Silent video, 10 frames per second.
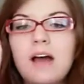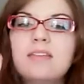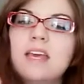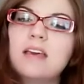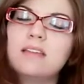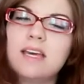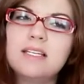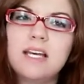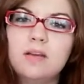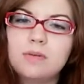I think
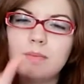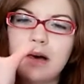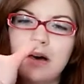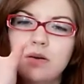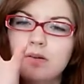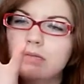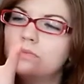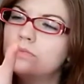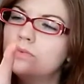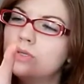they said he was about
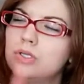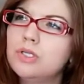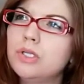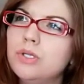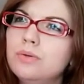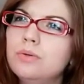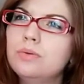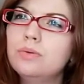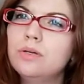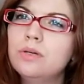
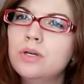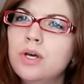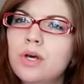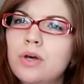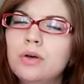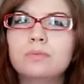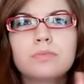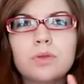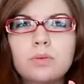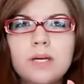3
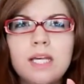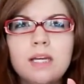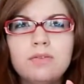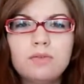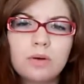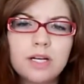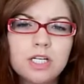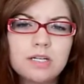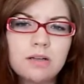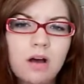to 4
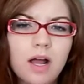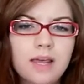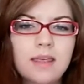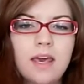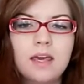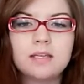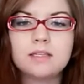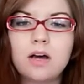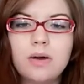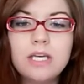inches long, I think.
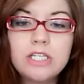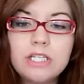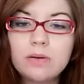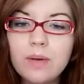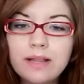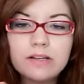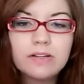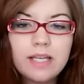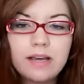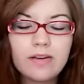So he's just a wee
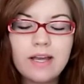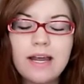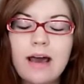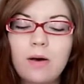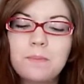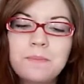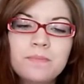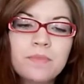little thing right now.